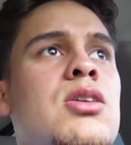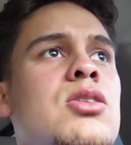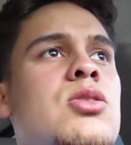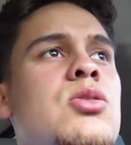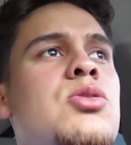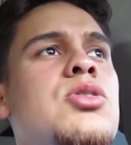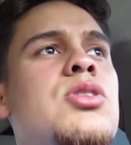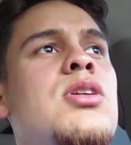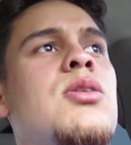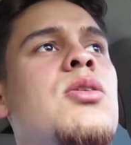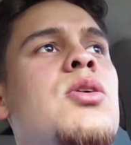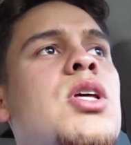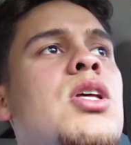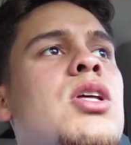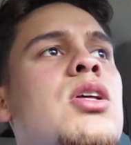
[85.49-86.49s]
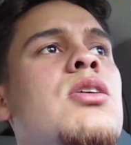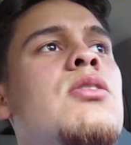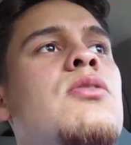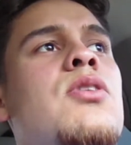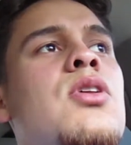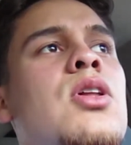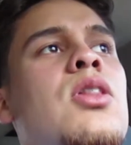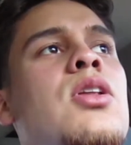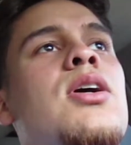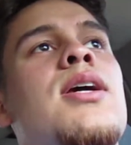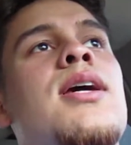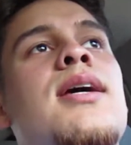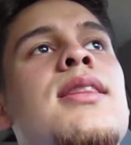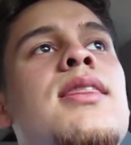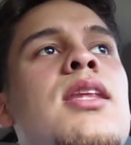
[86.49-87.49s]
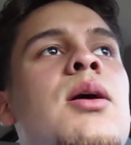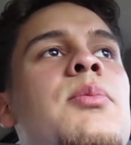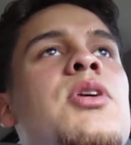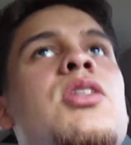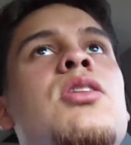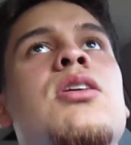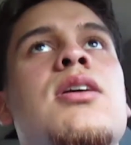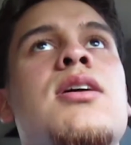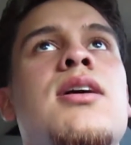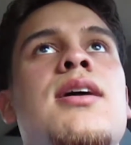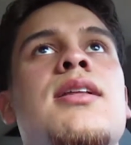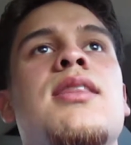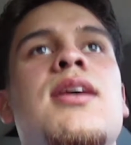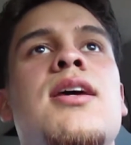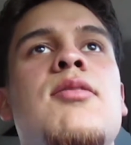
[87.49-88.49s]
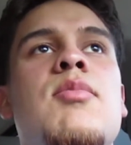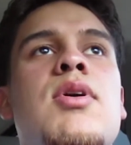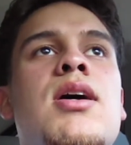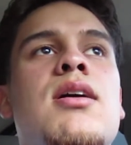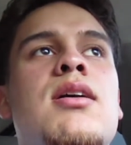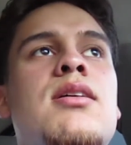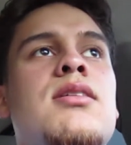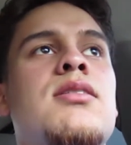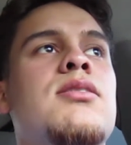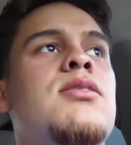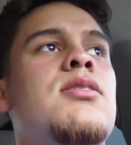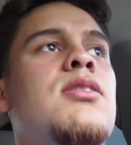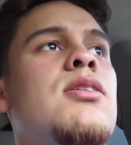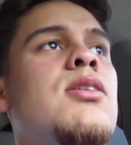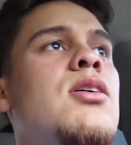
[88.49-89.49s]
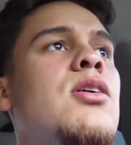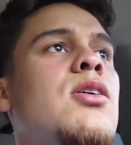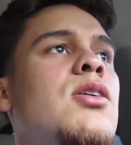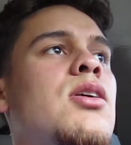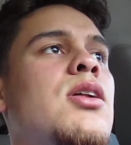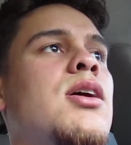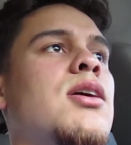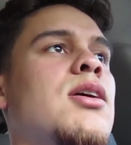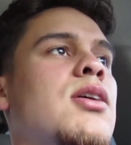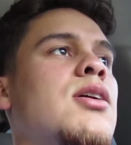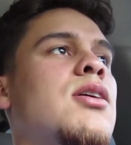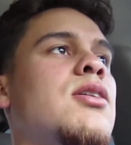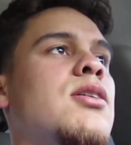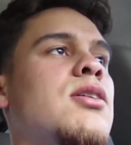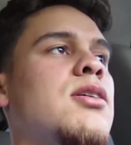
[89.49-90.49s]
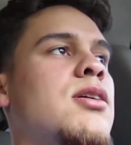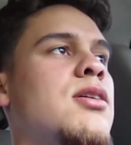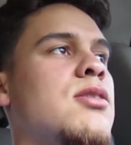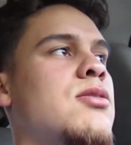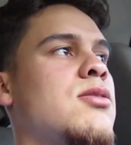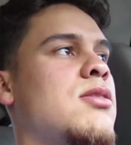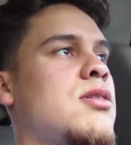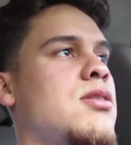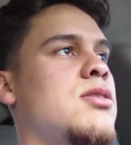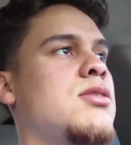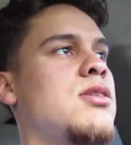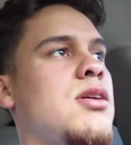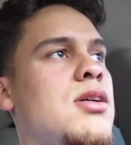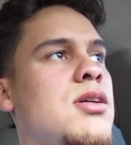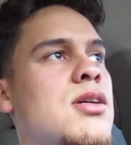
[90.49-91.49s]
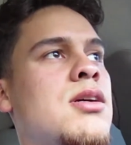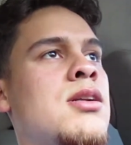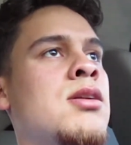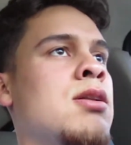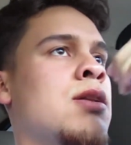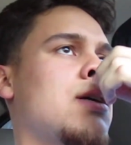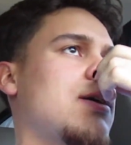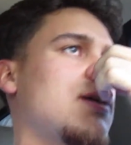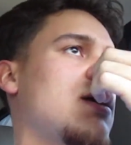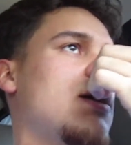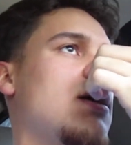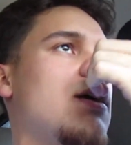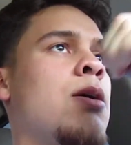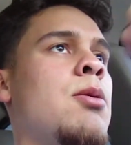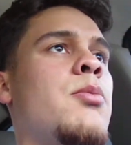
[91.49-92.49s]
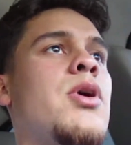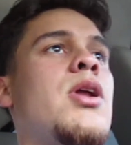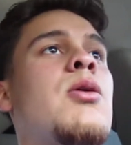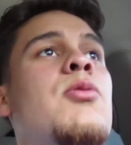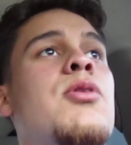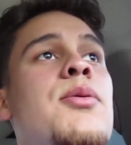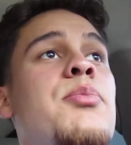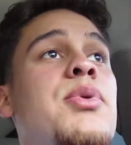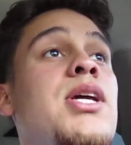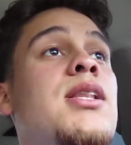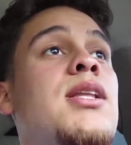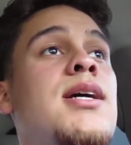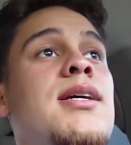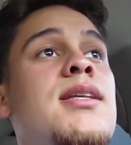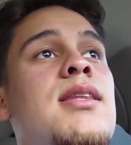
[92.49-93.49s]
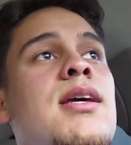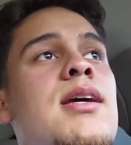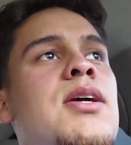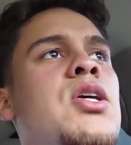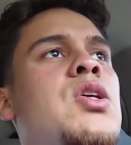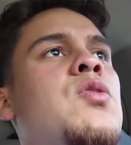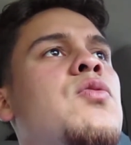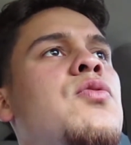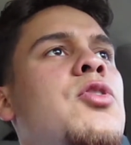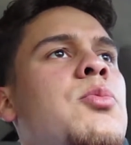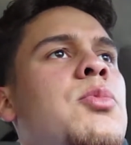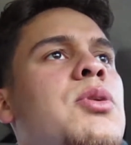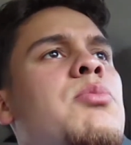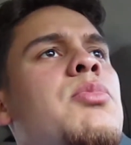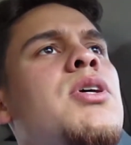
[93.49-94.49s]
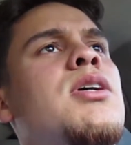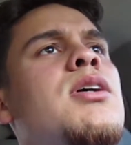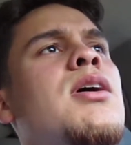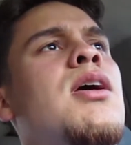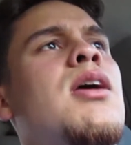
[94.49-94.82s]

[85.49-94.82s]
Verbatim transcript: you shouldn't look at I mean look at them as like I don't know how to say it kind of like man I want to be like that you feel me but